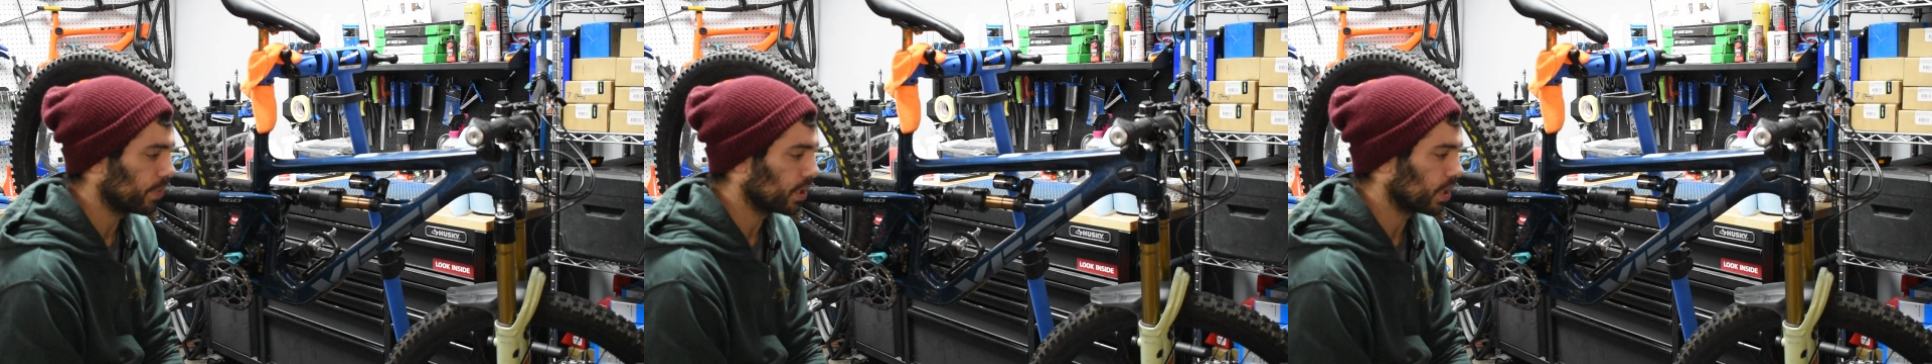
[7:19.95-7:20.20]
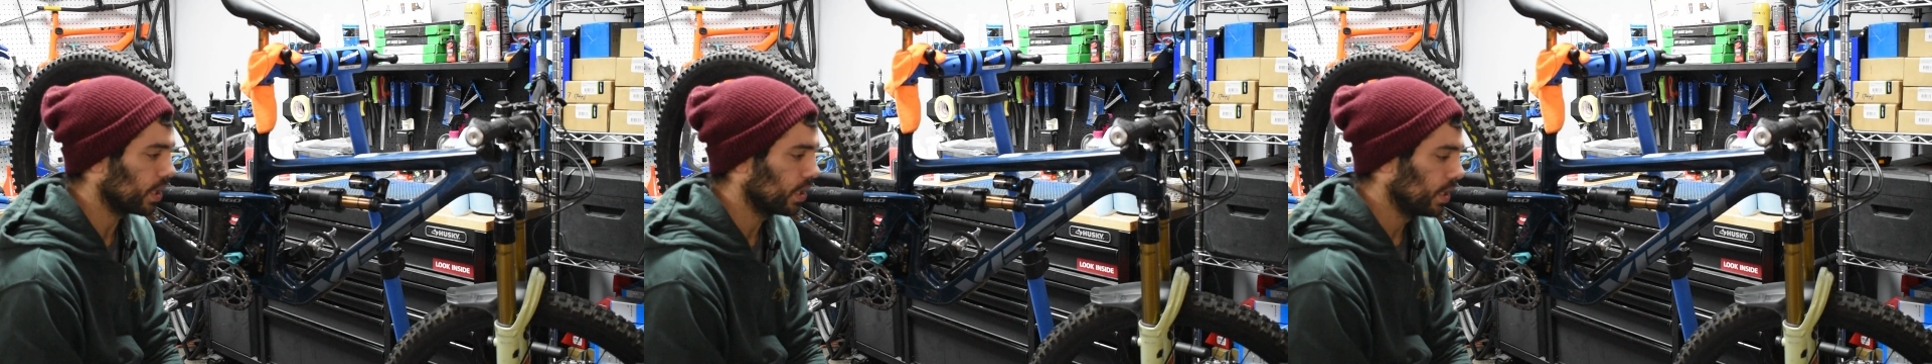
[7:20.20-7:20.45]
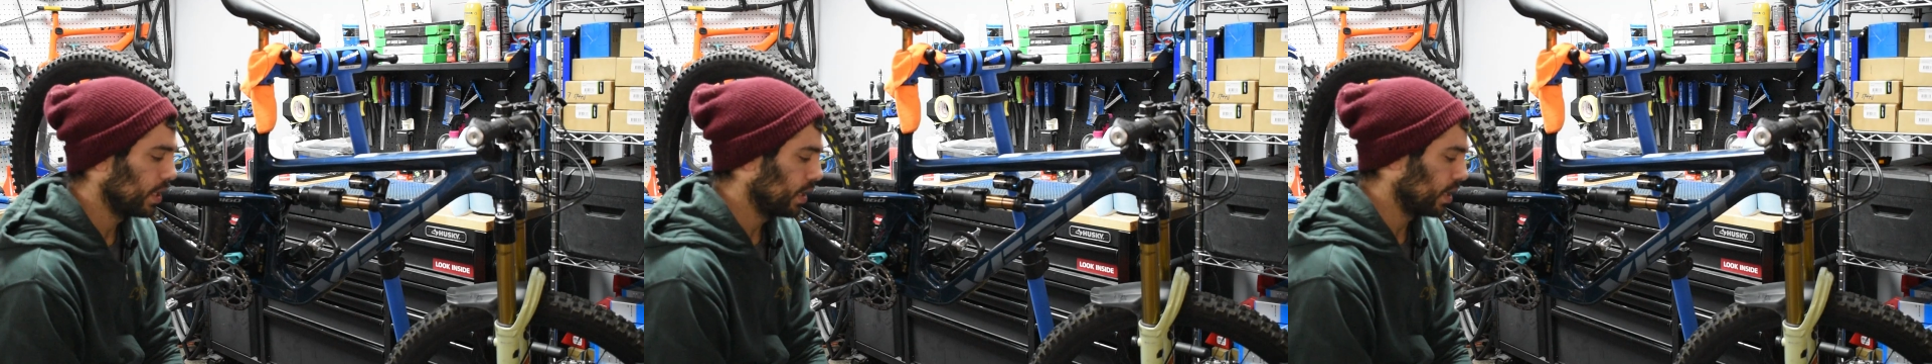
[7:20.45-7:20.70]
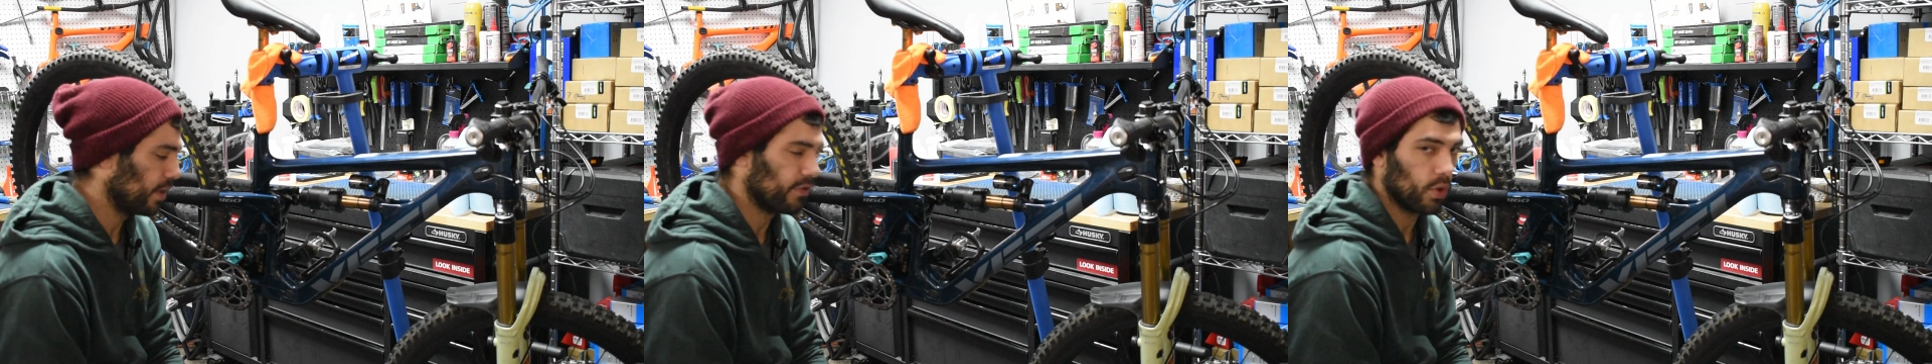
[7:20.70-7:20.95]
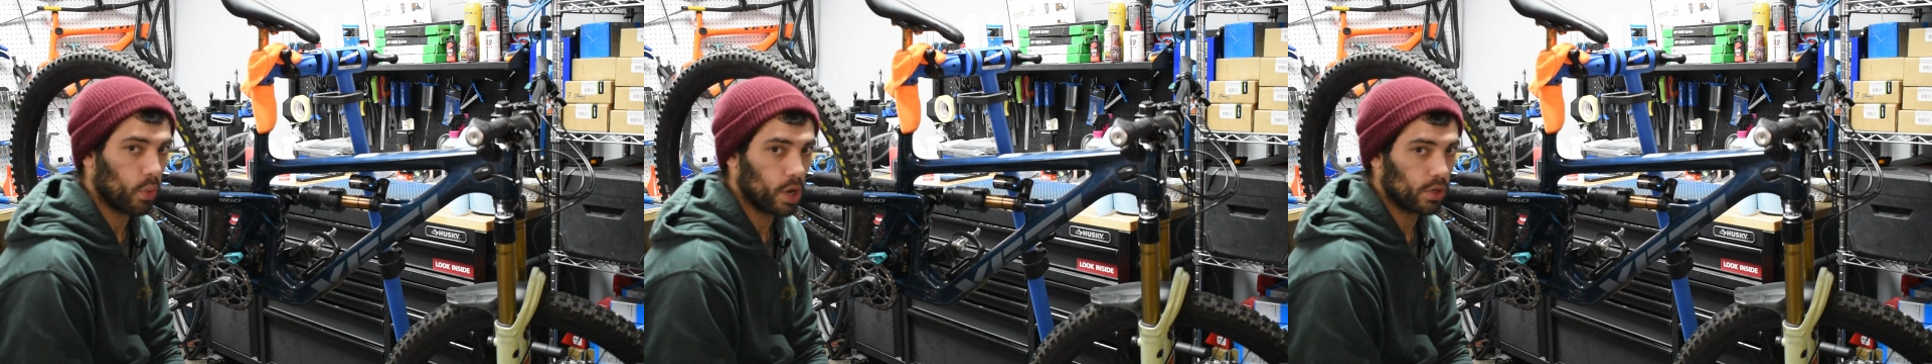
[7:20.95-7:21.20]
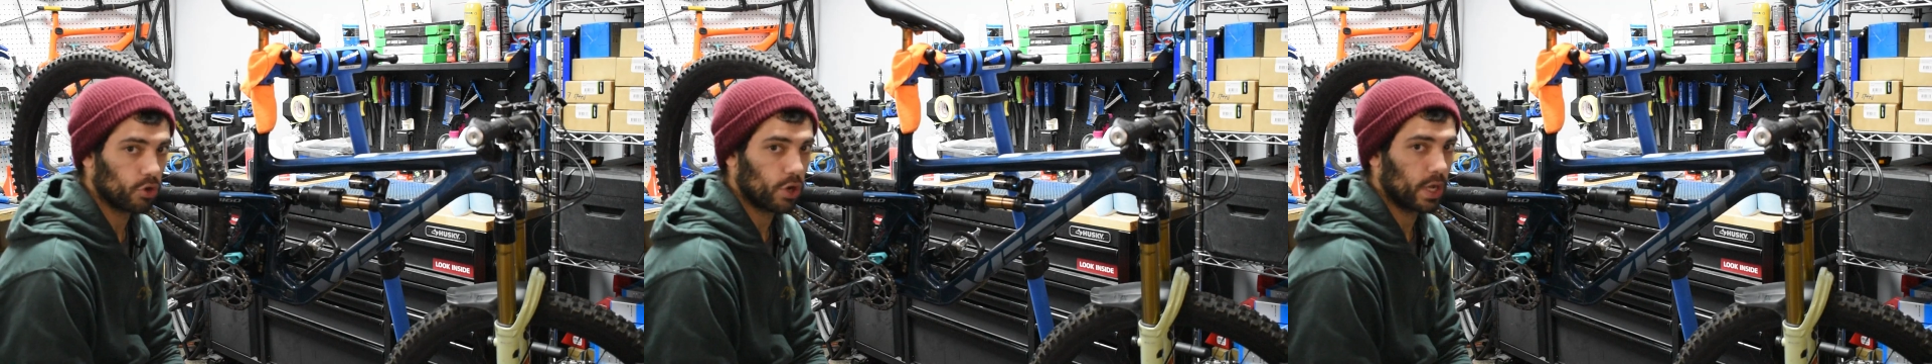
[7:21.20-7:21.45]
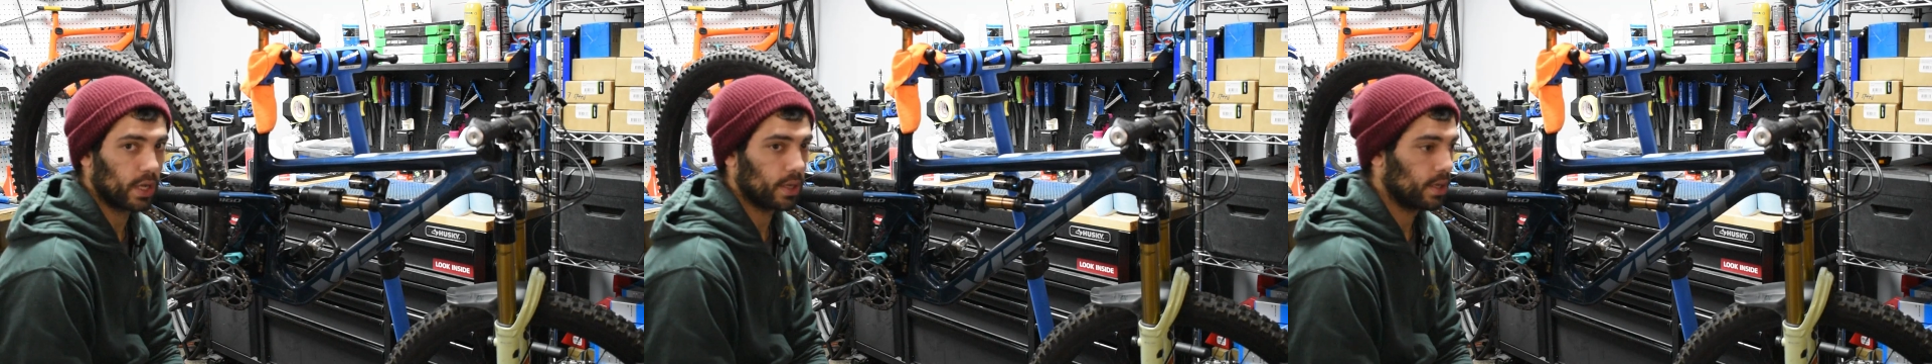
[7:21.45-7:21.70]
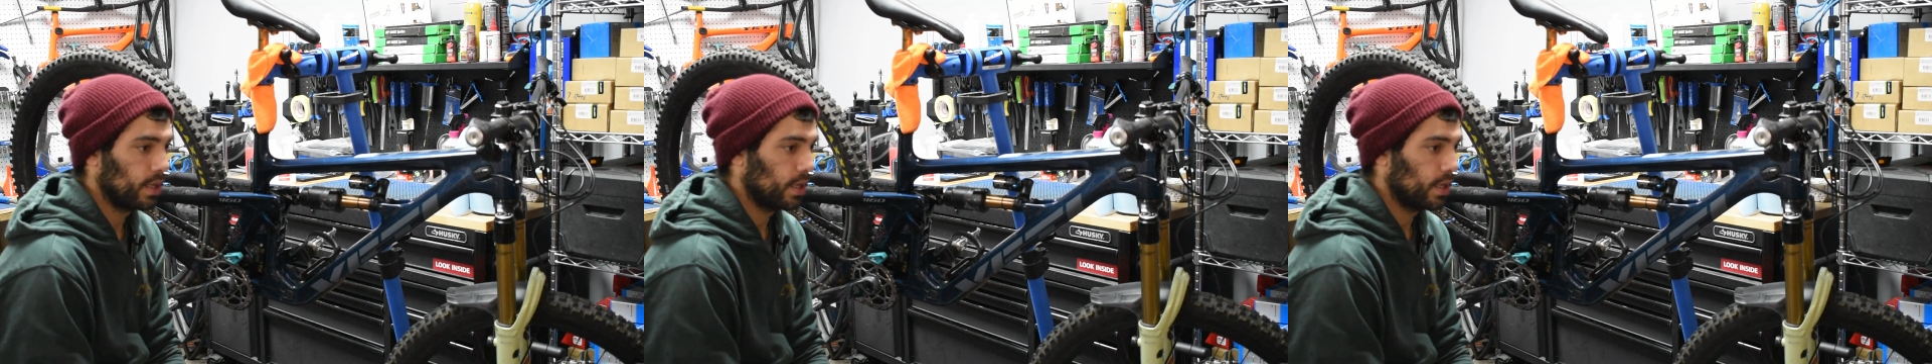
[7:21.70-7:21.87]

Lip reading: but if you're wondering,